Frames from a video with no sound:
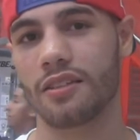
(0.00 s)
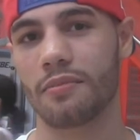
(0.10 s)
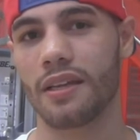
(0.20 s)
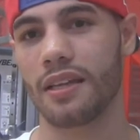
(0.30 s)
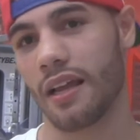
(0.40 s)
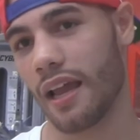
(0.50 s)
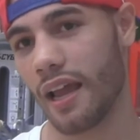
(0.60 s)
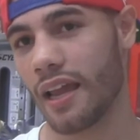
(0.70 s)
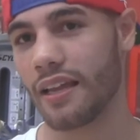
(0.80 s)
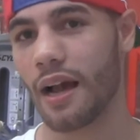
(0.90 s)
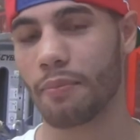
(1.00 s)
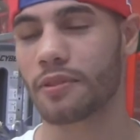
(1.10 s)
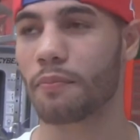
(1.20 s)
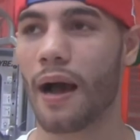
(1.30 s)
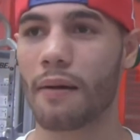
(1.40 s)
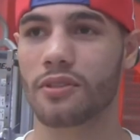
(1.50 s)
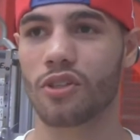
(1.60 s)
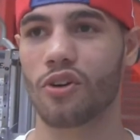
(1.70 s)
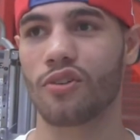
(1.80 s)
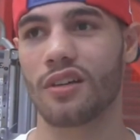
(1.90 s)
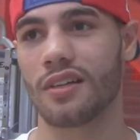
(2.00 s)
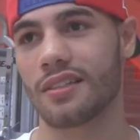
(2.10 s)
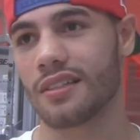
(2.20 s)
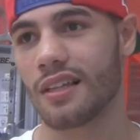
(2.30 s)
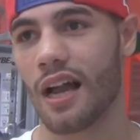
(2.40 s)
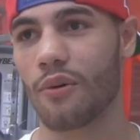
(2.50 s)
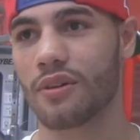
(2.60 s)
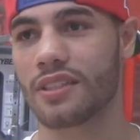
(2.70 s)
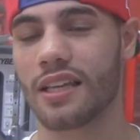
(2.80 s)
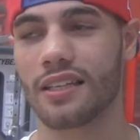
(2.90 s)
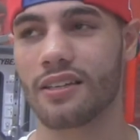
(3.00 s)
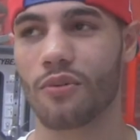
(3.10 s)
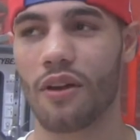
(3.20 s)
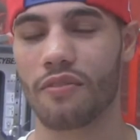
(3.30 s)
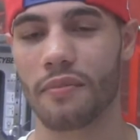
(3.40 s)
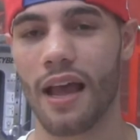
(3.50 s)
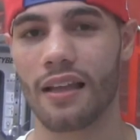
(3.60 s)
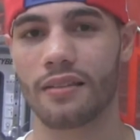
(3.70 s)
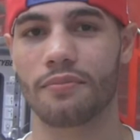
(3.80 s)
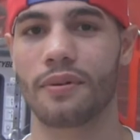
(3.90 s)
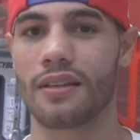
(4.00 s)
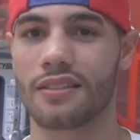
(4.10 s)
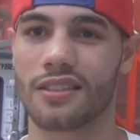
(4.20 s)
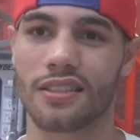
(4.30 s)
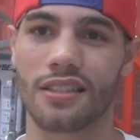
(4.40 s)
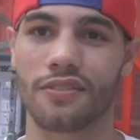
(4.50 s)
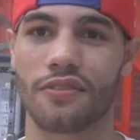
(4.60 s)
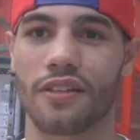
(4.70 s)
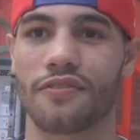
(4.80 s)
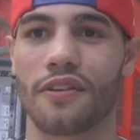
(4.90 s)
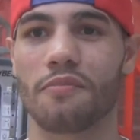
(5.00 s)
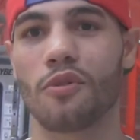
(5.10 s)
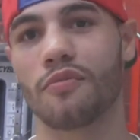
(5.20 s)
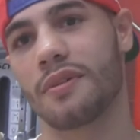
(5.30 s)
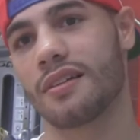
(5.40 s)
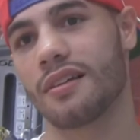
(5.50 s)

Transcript: You know what I mean? And he got some pop, so I wouldn't take nothing away from that. But it's just his feet movement.